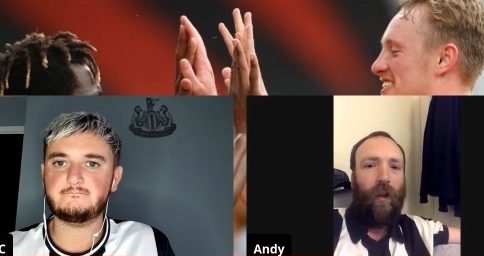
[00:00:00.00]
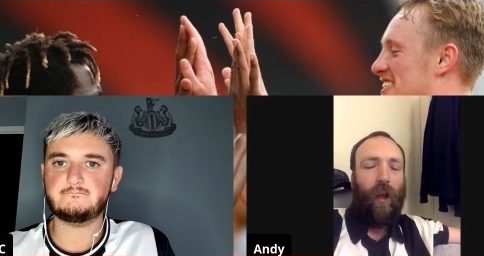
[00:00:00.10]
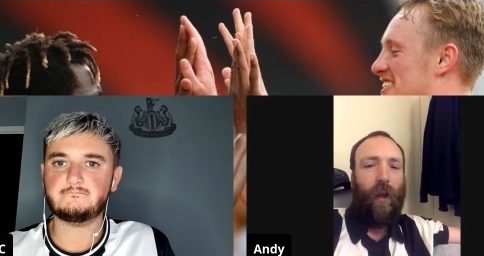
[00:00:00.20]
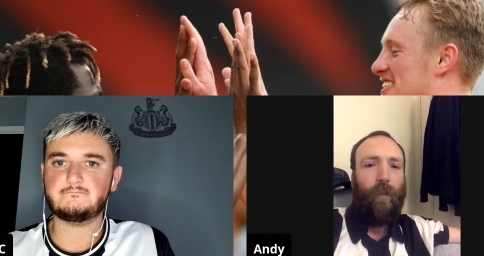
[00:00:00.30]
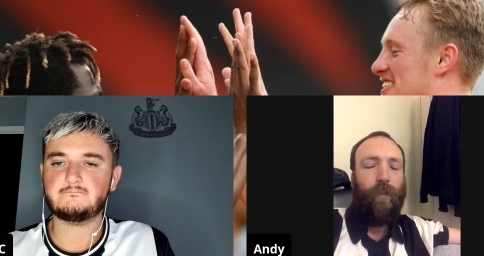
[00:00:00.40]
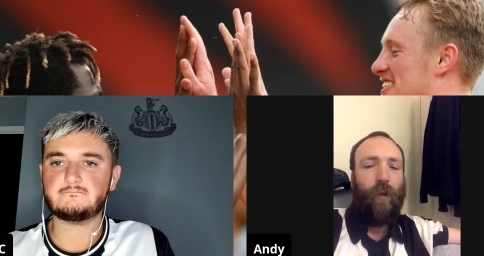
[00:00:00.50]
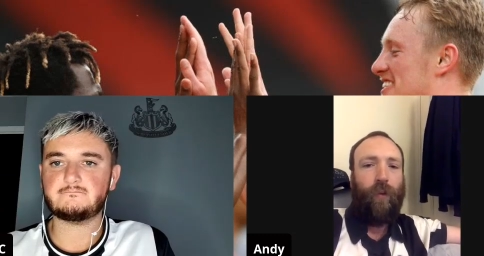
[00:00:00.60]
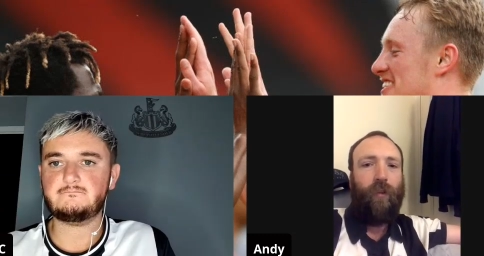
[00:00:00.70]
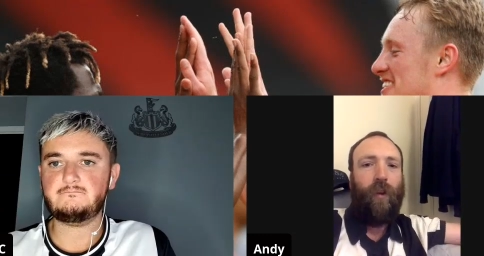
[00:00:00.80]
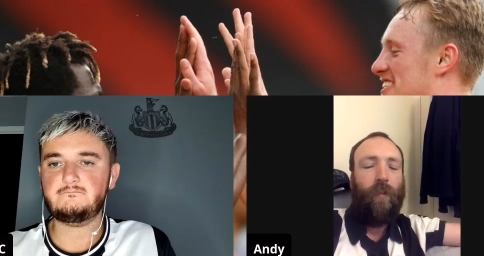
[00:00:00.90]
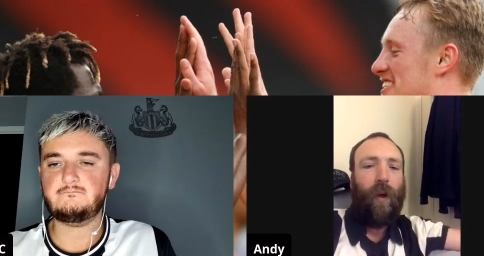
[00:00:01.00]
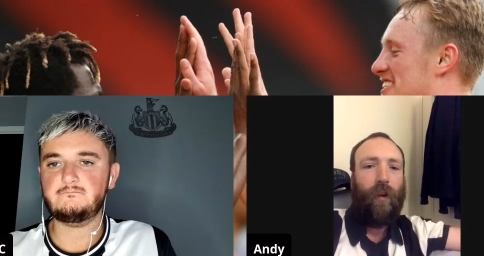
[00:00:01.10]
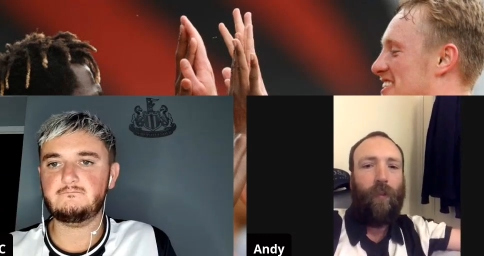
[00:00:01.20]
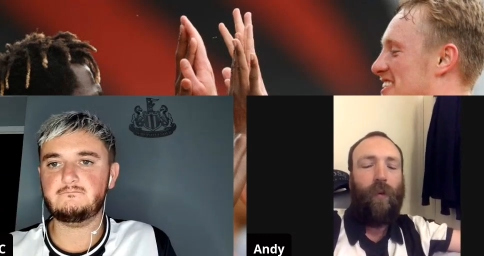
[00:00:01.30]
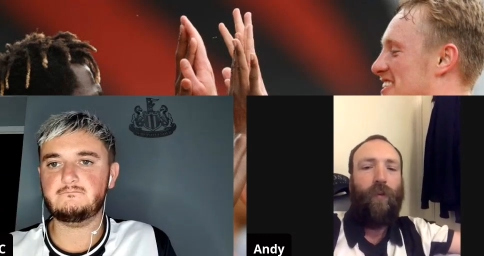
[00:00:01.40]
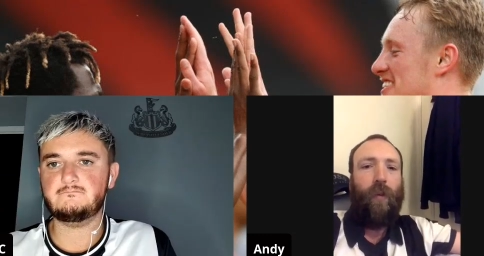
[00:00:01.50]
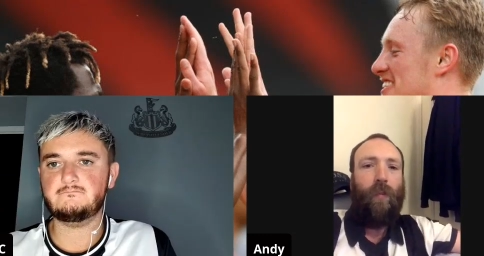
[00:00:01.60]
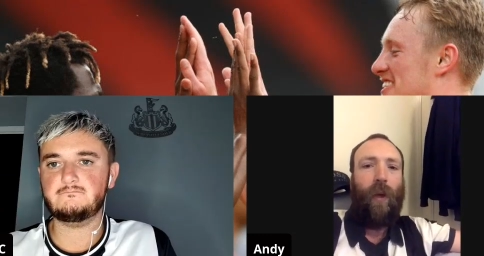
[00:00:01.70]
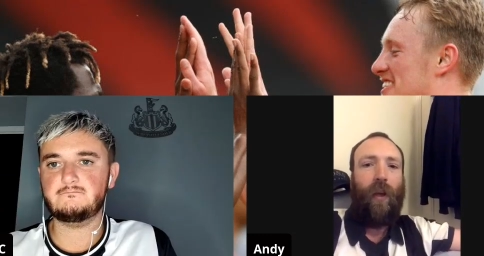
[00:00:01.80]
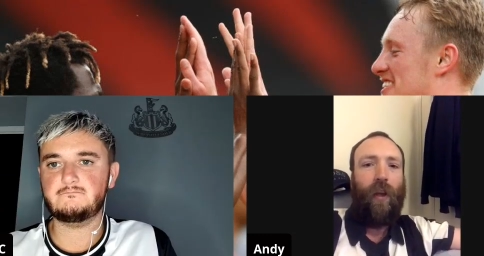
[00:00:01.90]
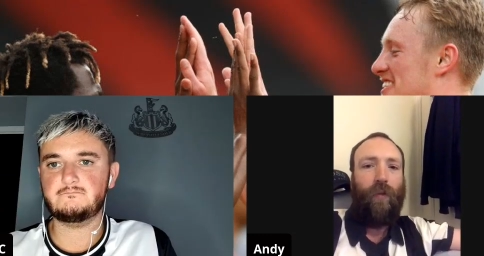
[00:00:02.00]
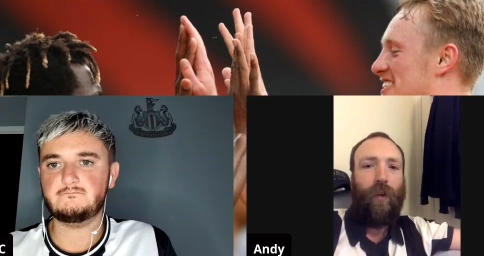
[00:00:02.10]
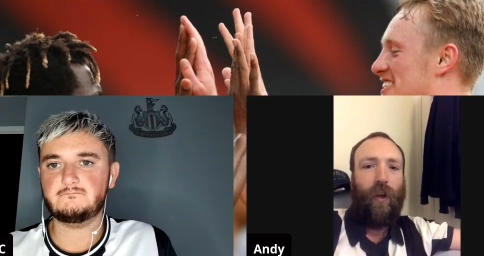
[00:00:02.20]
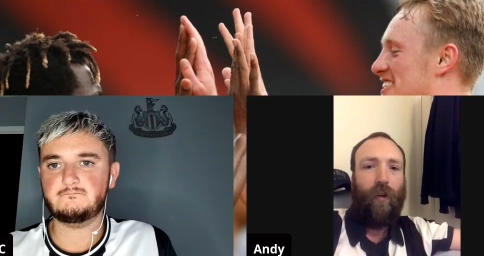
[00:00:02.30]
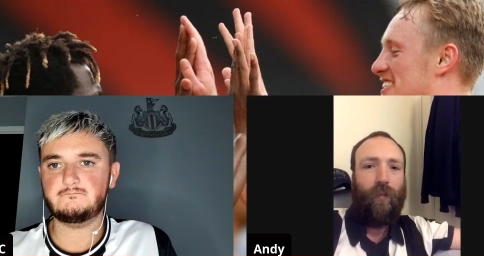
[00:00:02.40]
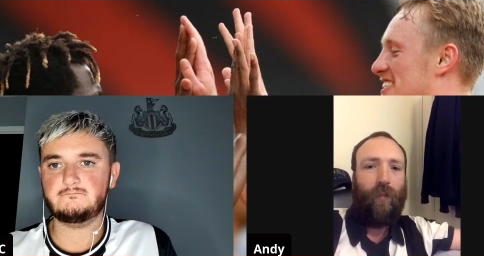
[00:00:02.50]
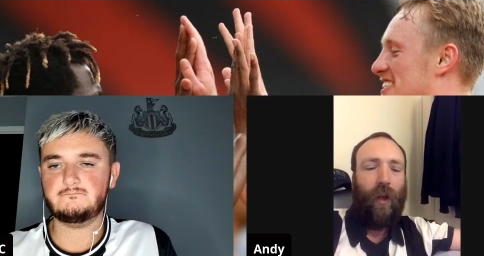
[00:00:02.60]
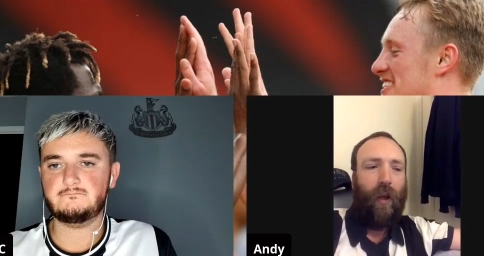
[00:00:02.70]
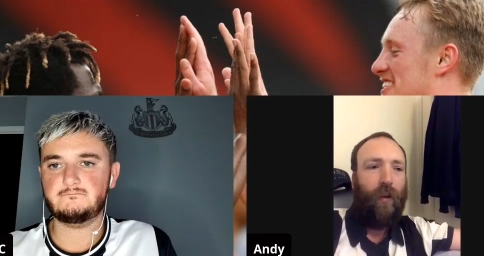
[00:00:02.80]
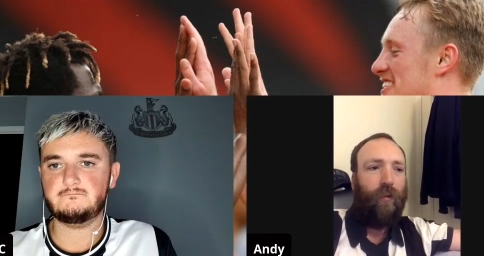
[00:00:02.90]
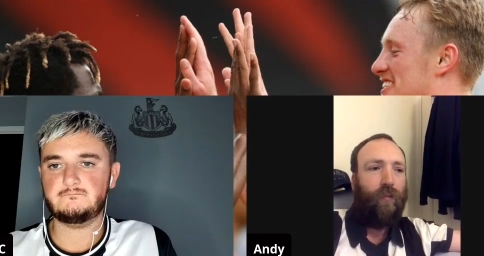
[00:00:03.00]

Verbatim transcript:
Speaker 1: Um, if you see it, Maximin, if you're Miggy, if you're uh,